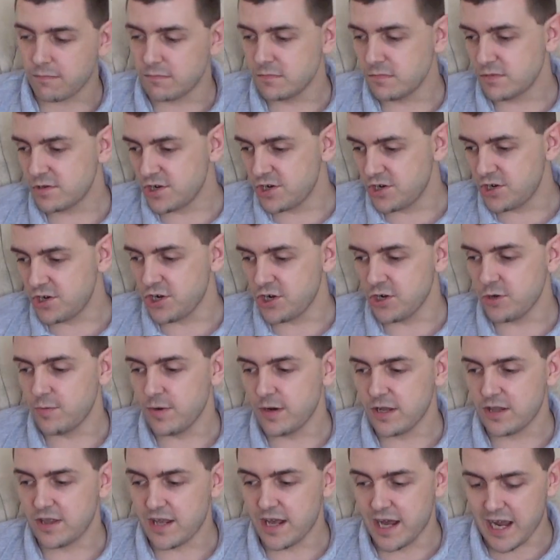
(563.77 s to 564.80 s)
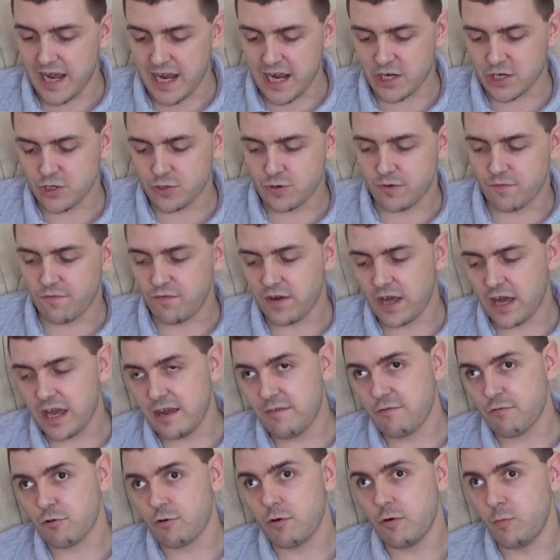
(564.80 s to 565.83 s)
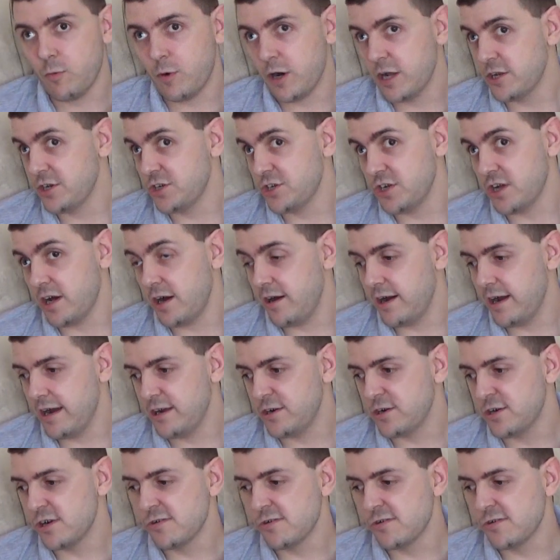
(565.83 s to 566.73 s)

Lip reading: to do with that extra flavour on one side